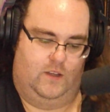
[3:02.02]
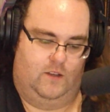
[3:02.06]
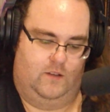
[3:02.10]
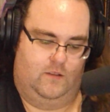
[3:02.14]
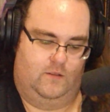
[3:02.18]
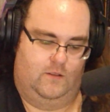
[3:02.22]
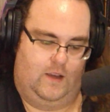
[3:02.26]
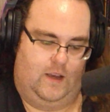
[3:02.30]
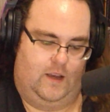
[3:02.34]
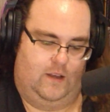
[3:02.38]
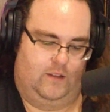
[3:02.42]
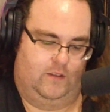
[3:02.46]

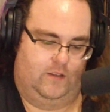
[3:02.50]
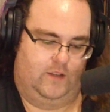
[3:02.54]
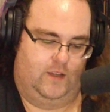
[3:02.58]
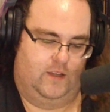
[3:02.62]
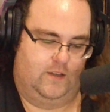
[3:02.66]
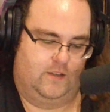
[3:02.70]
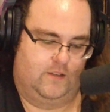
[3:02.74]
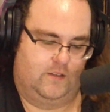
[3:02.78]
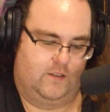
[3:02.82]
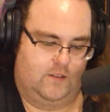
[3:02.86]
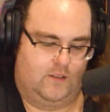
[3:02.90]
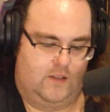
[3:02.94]
Alec
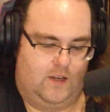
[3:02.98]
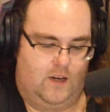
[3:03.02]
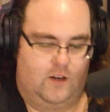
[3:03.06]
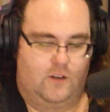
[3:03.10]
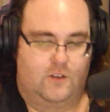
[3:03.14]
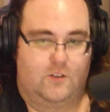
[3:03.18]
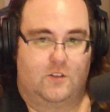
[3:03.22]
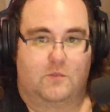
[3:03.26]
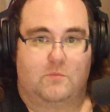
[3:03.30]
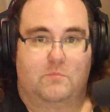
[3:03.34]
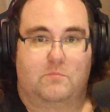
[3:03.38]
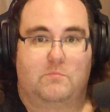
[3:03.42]
Guinness's
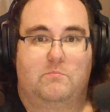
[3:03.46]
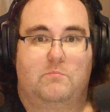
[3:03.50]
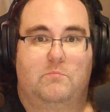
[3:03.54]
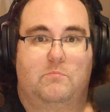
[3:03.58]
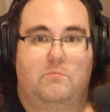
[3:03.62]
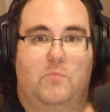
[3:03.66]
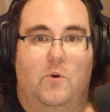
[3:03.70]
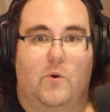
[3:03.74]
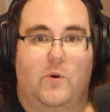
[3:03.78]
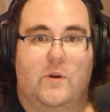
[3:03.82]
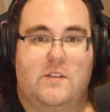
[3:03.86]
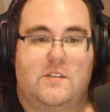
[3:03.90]
character
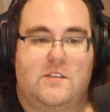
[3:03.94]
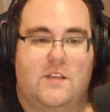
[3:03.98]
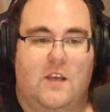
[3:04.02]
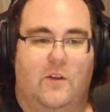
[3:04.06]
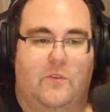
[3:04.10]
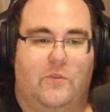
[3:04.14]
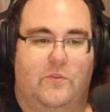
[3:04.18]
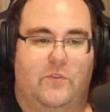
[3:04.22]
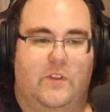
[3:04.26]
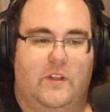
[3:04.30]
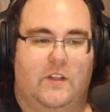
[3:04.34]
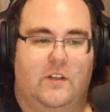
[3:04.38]
points
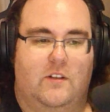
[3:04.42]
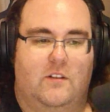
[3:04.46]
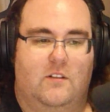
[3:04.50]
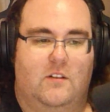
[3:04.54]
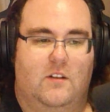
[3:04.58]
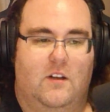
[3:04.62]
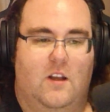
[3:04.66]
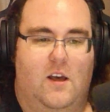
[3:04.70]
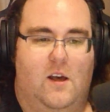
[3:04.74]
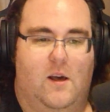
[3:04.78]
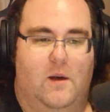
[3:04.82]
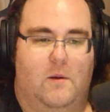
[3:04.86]
out that
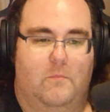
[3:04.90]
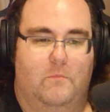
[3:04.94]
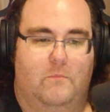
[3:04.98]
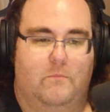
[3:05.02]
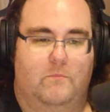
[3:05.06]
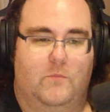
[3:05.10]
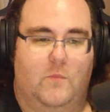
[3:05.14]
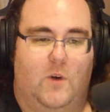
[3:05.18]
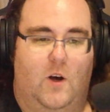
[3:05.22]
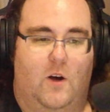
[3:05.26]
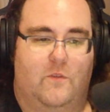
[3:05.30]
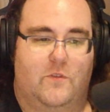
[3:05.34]

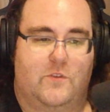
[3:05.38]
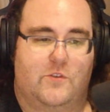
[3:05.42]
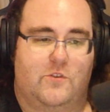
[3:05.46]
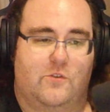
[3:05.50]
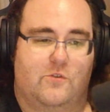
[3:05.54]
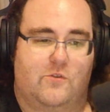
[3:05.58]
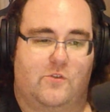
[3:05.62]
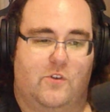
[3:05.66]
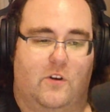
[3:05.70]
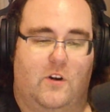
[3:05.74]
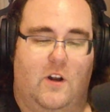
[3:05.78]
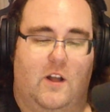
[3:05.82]

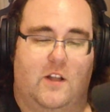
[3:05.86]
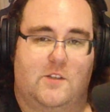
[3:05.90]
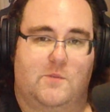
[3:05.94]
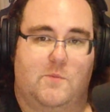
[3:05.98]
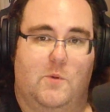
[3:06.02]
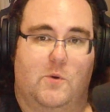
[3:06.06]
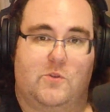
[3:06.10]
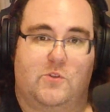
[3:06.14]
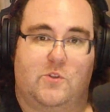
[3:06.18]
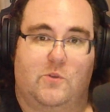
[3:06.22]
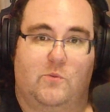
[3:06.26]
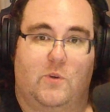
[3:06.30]
officers are not
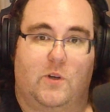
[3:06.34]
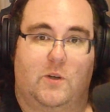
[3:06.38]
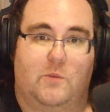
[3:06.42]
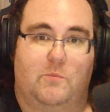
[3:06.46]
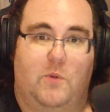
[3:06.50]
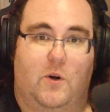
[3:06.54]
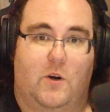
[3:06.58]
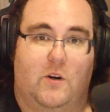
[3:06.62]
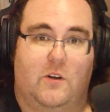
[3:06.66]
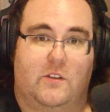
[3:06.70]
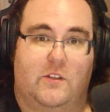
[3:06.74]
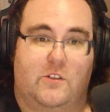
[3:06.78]
supposed to work
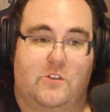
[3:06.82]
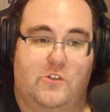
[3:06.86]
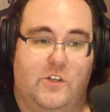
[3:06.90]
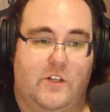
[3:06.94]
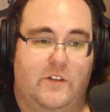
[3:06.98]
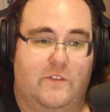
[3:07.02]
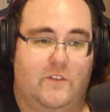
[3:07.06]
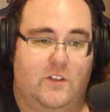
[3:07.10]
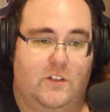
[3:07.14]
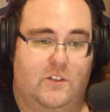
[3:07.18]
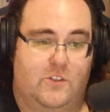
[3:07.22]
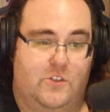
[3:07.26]
part of the
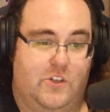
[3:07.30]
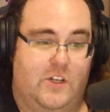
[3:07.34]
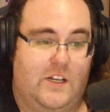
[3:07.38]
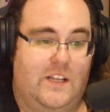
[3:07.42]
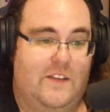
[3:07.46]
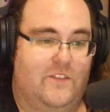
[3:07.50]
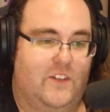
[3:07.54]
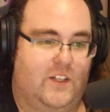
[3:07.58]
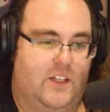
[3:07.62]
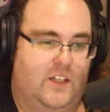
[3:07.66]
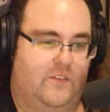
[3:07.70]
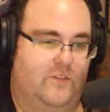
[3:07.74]

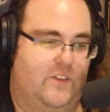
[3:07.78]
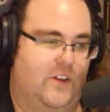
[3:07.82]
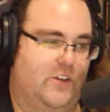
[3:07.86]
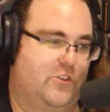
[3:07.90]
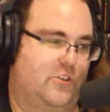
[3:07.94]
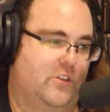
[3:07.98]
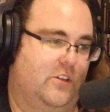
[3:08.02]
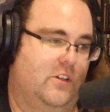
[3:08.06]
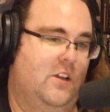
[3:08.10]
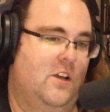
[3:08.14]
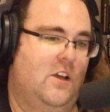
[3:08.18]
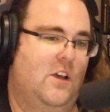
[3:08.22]
Geneva
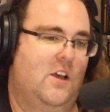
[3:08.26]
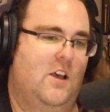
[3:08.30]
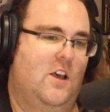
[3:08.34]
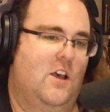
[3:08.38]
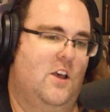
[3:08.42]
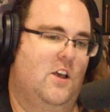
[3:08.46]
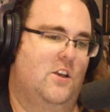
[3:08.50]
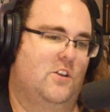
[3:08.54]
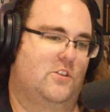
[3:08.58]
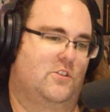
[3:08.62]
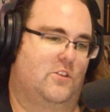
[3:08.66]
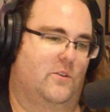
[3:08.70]
Convention,
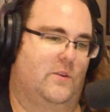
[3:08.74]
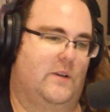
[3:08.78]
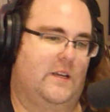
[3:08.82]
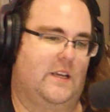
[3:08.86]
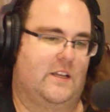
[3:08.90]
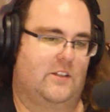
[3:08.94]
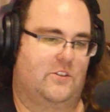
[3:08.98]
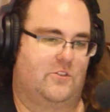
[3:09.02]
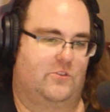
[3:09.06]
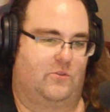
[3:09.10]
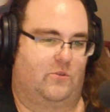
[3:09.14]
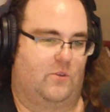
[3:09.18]
so he
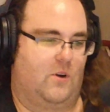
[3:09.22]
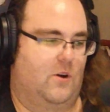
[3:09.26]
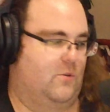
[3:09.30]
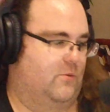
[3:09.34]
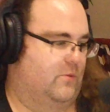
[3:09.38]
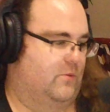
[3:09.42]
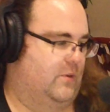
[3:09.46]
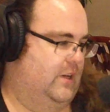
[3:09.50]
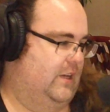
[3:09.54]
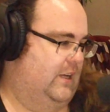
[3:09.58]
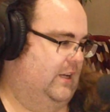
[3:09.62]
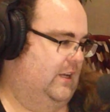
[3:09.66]
gets
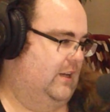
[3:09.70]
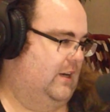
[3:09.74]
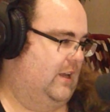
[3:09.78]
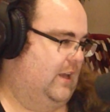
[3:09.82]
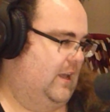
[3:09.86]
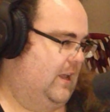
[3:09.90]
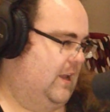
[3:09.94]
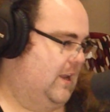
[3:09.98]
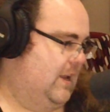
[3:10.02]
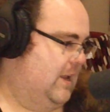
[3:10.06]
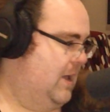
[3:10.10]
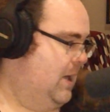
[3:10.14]
thrown in
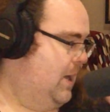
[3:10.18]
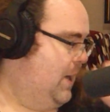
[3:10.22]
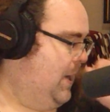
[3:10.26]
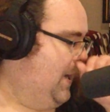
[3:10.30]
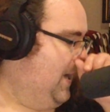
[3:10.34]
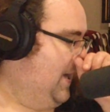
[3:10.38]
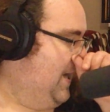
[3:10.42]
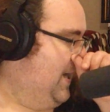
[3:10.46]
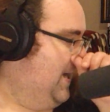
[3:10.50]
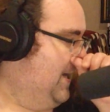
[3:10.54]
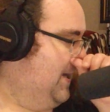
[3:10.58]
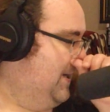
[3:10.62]
a
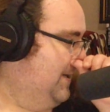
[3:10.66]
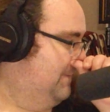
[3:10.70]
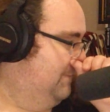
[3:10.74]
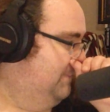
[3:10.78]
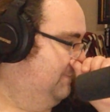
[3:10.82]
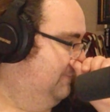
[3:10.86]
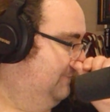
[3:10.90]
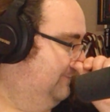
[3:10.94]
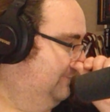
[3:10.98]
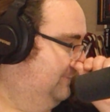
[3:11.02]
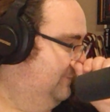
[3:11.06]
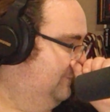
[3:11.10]

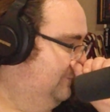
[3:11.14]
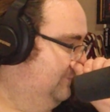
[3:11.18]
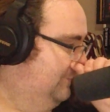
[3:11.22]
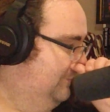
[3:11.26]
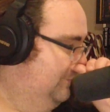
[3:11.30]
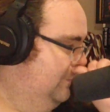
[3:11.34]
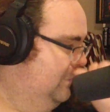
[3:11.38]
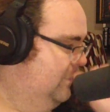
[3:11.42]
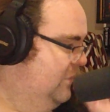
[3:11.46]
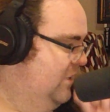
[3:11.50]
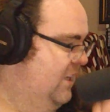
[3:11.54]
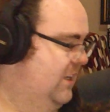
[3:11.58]

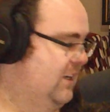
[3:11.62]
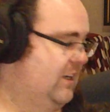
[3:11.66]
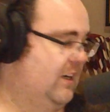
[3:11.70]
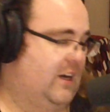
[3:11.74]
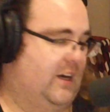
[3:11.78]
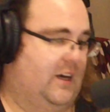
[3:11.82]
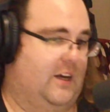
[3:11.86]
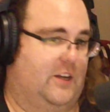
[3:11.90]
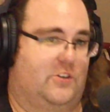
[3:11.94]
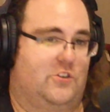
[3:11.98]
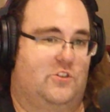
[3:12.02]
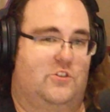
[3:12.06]

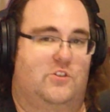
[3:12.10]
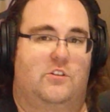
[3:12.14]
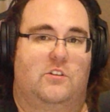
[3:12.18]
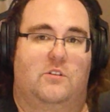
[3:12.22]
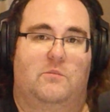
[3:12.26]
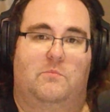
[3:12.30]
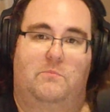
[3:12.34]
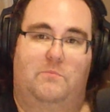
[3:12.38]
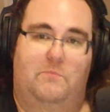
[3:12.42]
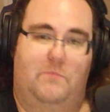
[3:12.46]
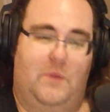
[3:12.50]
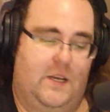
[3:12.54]
hutch to
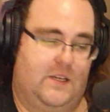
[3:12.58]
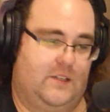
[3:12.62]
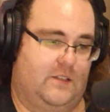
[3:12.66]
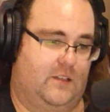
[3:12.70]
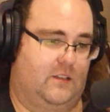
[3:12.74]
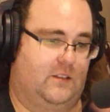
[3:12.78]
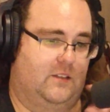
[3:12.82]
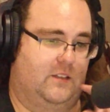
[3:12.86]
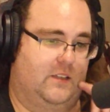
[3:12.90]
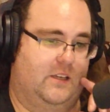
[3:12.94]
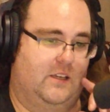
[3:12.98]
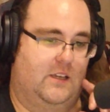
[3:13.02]

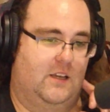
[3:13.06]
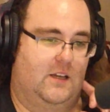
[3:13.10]
basically